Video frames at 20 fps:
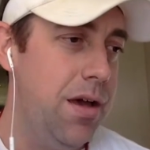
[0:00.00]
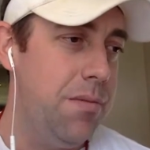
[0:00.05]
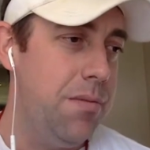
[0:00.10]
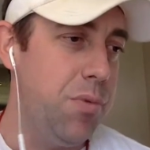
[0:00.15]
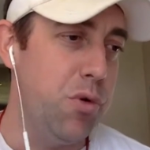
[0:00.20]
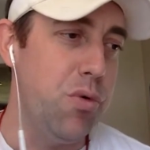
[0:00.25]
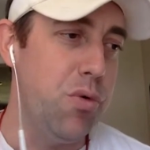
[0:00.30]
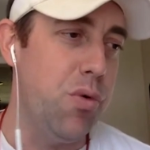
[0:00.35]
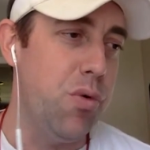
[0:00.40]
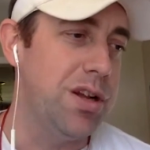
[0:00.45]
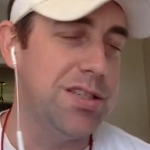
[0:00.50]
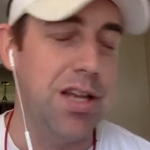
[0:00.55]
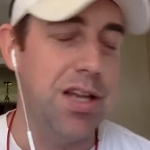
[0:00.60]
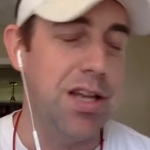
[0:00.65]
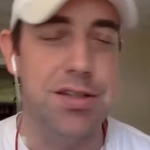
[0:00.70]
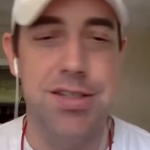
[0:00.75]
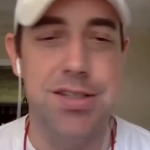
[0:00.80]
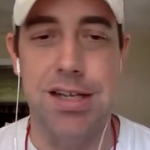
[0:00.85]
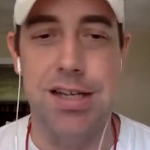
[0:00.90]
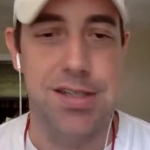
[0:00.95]
But we want to
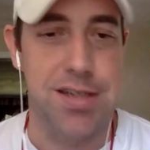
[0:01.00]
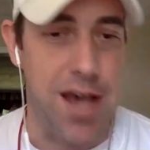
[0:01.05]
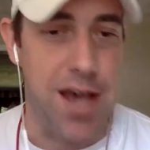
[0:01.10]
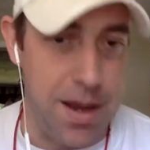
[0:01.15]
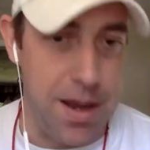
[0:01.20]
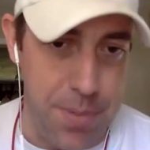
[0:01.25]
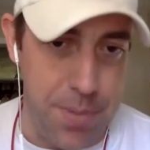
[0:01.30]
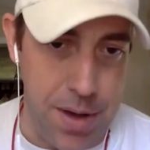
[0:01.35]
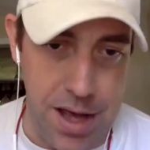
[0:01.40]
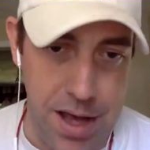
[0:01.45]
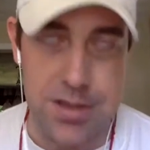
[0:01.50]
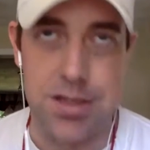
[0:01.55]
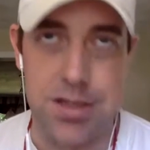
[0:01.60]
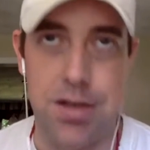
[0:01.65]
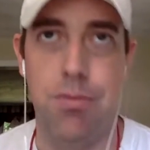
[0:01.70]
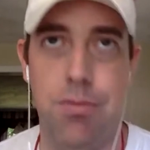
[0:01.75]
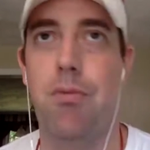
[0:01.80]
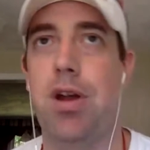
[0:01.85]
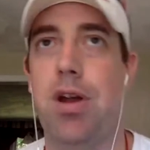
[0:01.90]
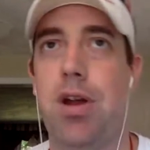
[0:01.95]
sell sexy iPads,
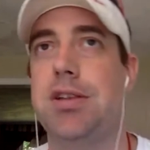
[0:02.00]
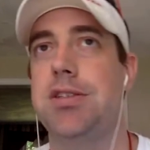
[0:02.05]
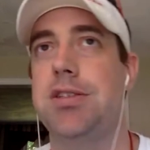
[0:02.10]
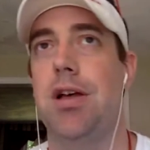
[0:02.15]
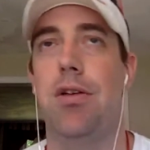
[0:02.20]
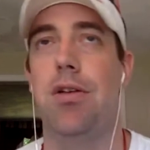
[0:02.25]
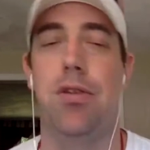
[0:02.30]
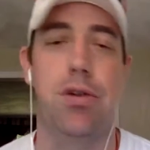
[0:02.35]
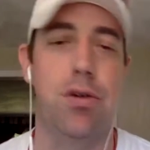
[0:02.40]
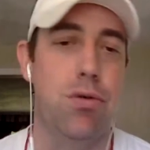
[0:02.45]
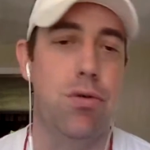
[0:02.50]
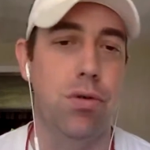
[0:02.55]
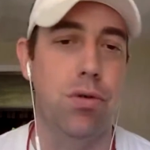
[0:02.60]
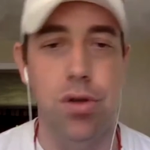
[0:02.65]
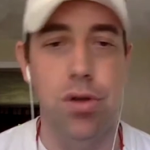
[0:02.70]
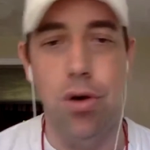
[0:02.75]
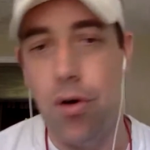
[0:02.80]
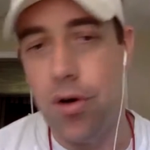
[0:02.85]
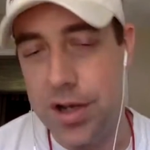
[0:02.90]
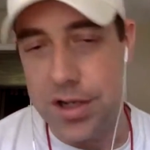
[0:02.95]
and we want to sell the cool
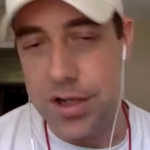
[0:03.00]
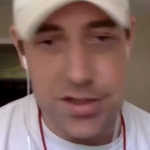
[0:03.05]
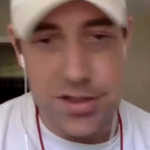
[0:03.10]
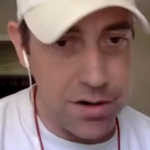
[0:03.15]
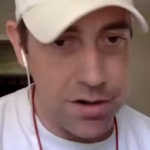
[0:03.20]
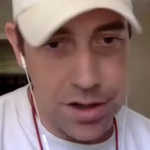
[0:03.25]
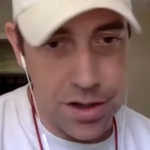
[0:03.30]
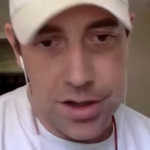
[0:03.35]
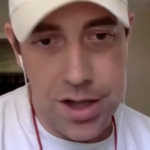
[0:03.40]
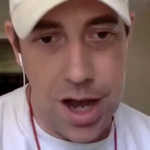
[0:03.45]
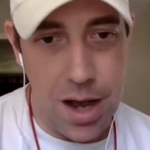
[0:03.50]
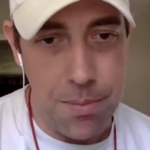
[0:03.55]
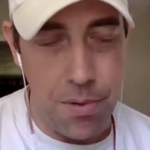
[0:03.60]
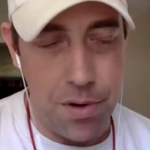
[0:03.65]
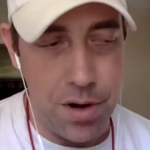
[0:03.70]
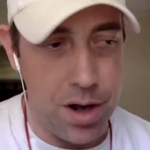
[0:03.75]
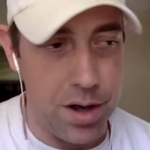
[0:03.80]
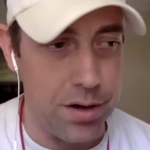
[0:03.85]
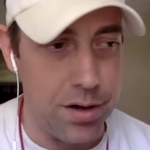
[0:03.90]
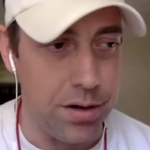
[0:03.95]
toys that are the top
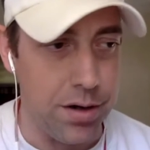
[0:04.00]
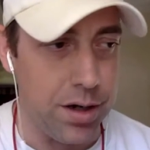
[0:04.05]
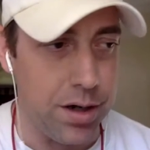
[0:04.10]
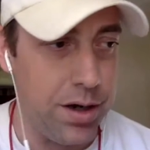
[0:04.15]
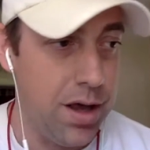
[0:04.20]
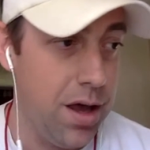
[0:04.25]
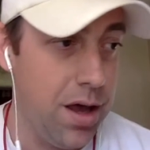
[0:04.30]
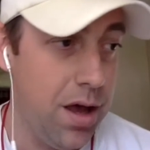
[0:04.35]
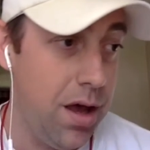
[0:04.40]
100.